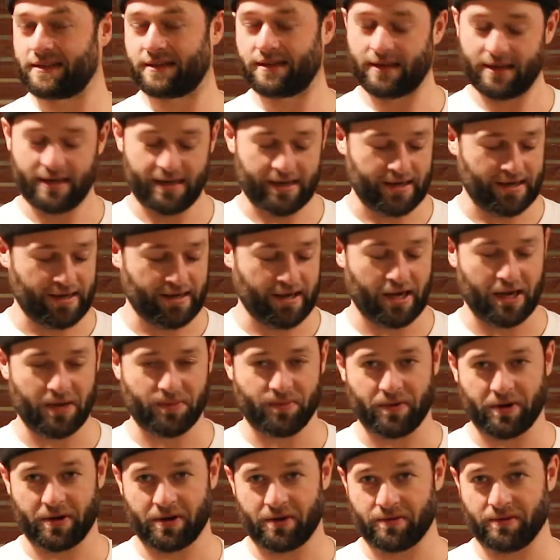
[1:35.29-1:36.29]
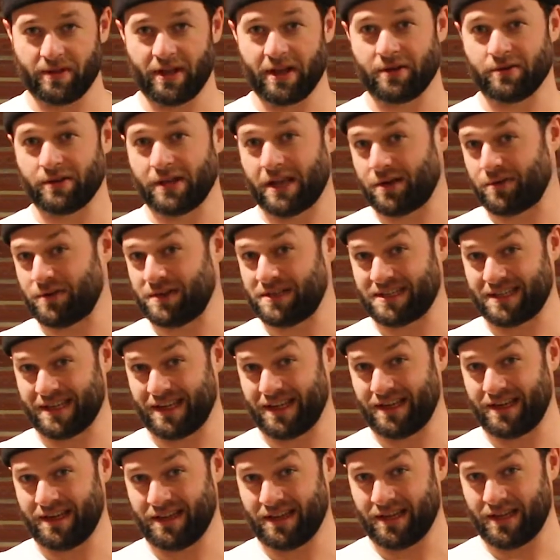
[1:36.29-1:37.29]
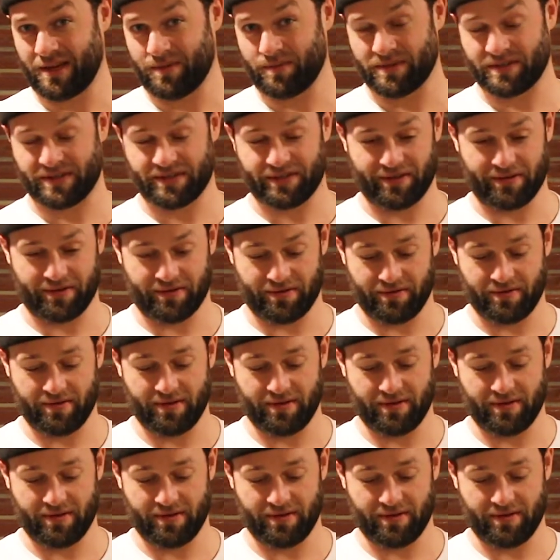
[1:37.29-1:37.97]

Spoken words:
Hot butter, like we said in the episode,